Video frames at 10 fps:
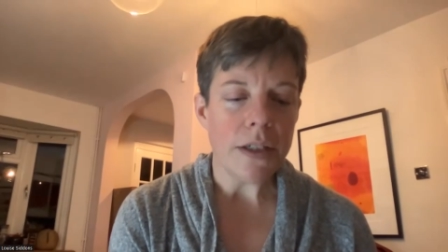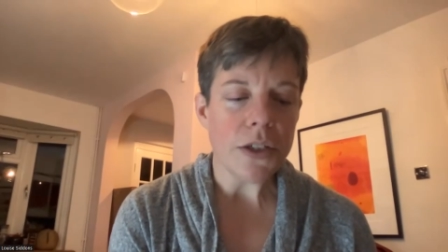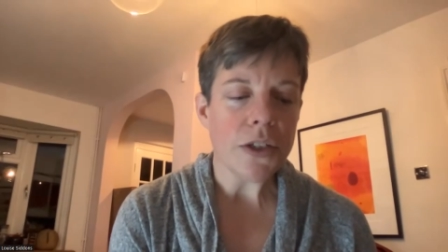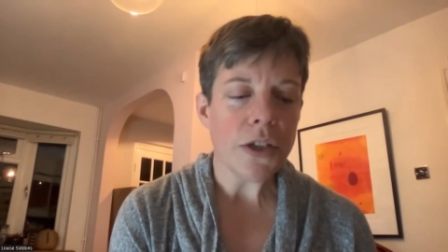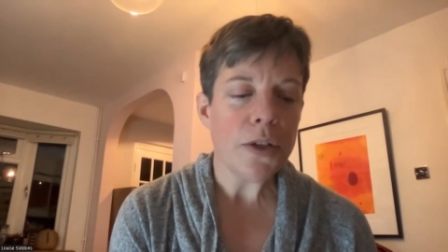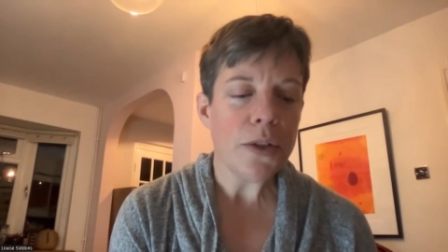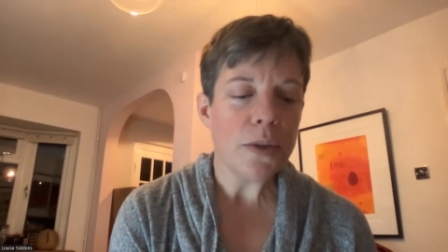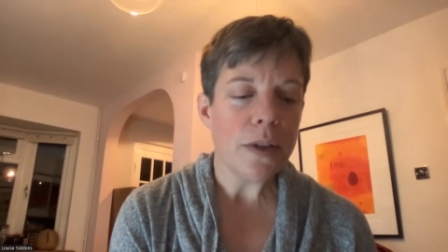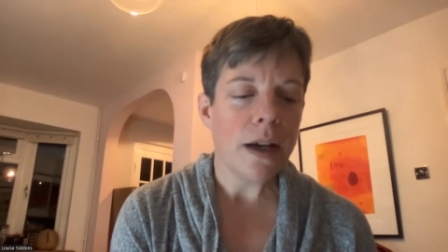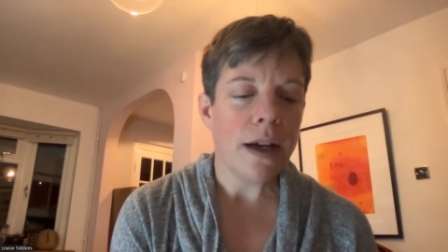
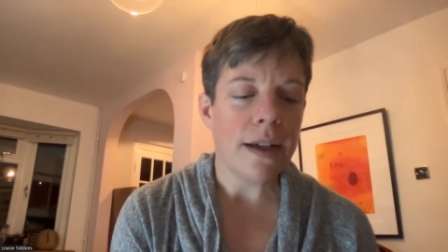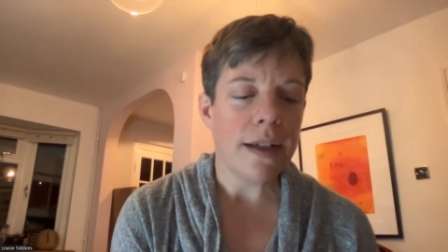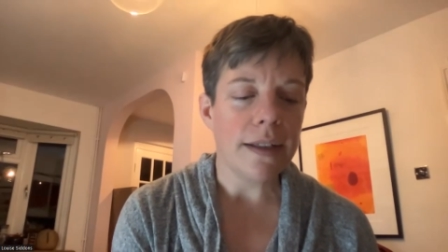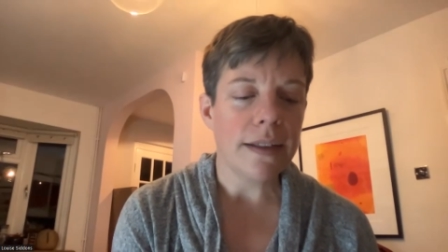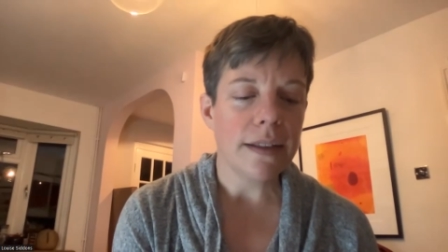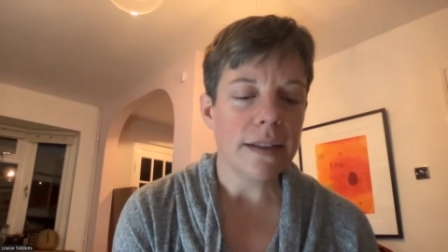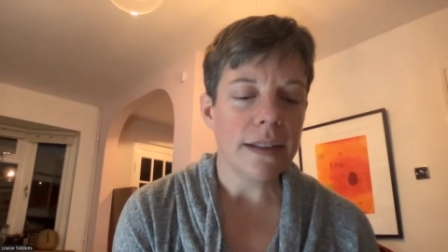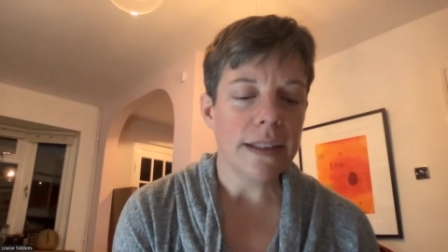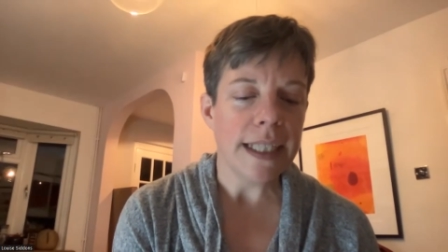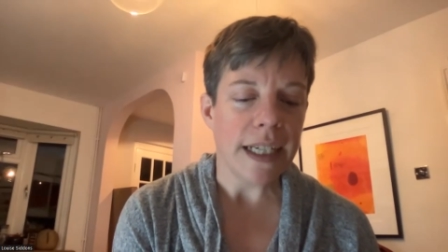so, uh,
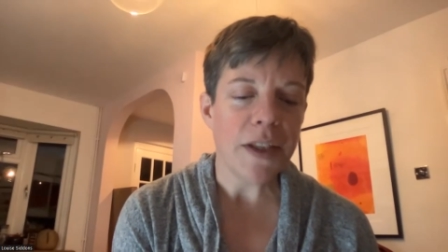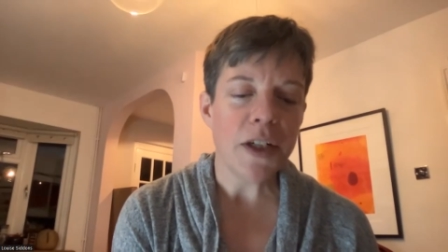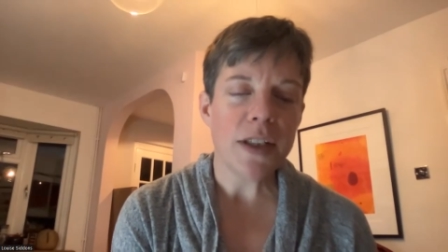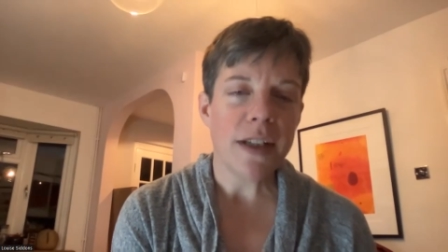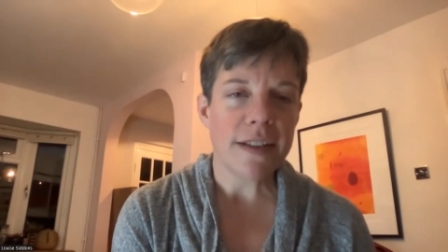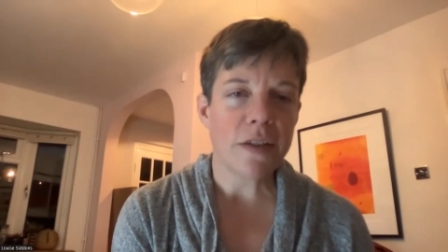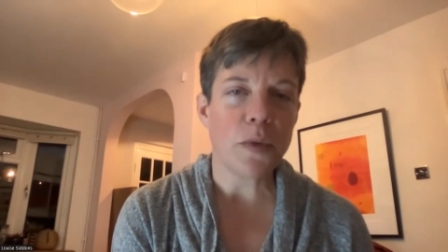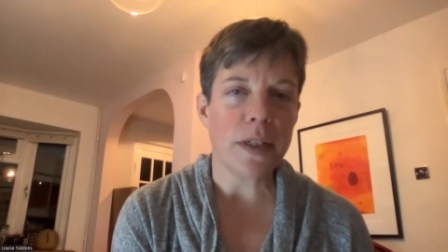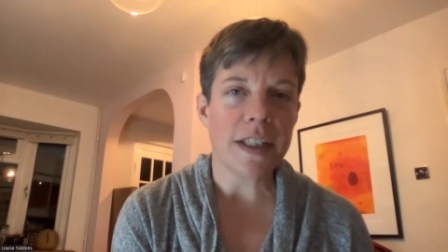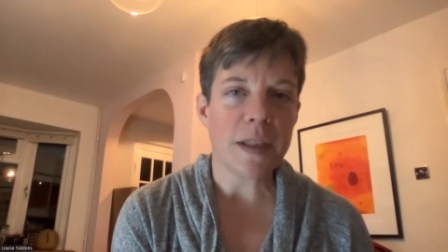yeah, there are lots of
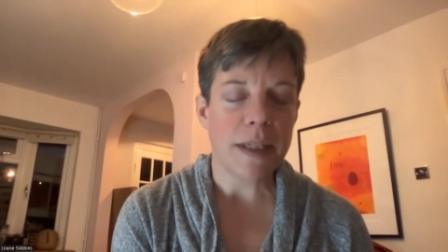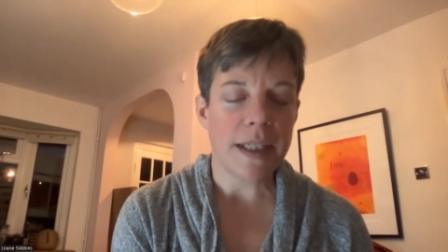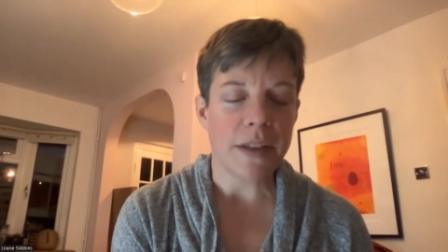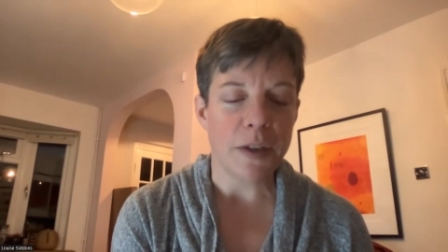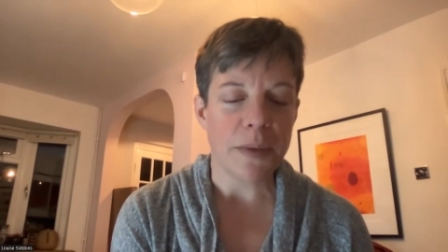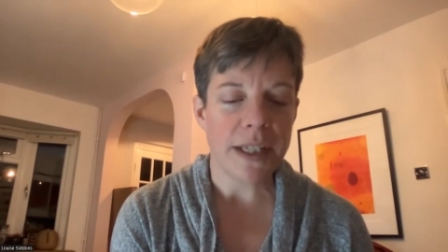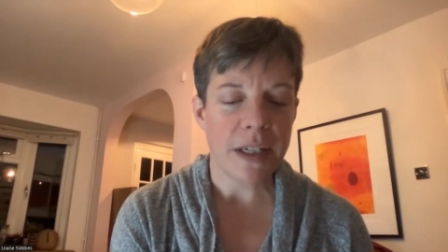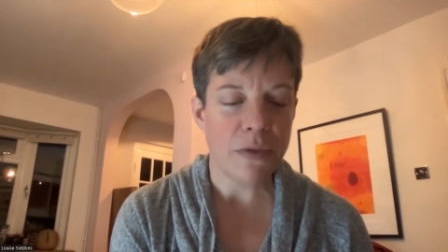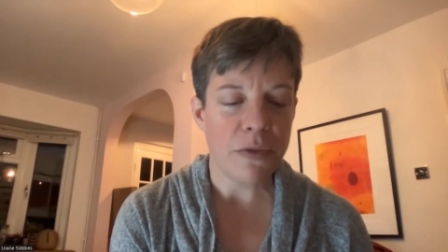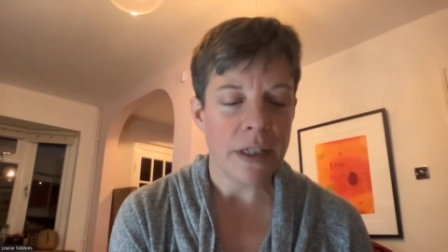ways to make the room
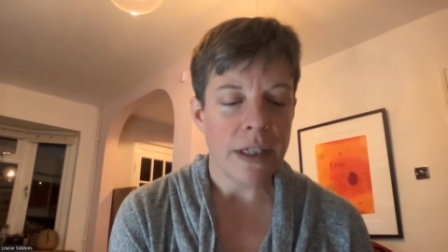safe.